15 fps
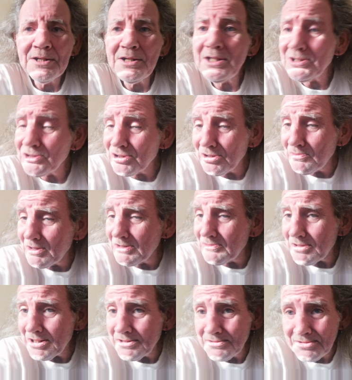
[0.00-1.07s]
I actually went
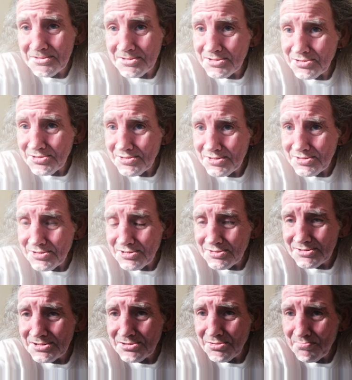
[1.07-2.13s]
round and I said,
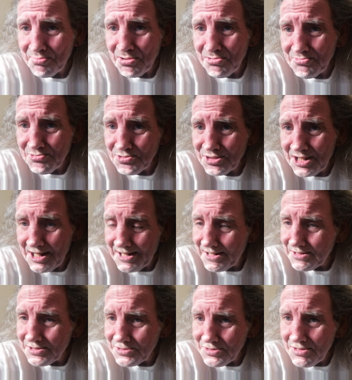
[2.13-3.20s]
look, it's a beautiful day,
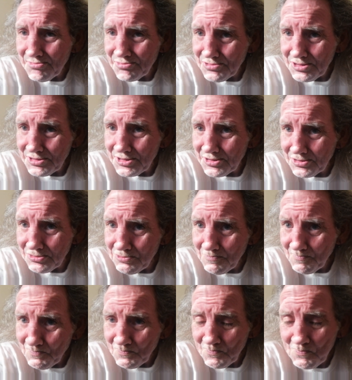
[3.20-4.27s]
I've got nothing to do.
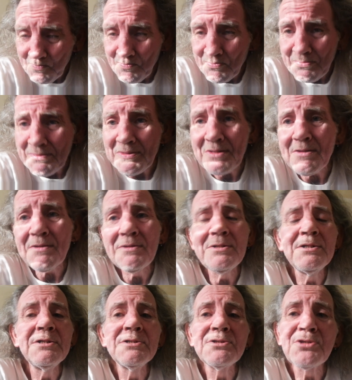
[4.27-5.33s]

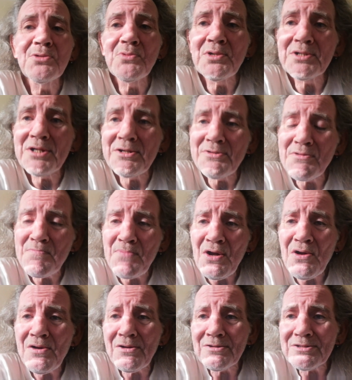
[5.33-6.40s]
Do you want to go to the
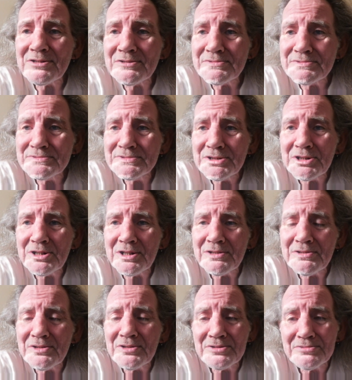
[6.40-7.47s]
park? You know,
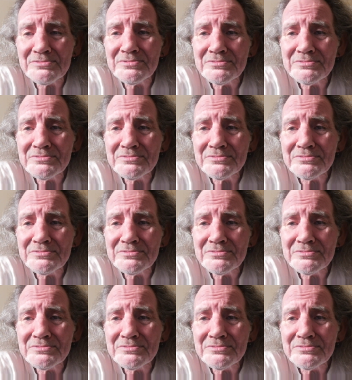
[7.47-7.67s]
like.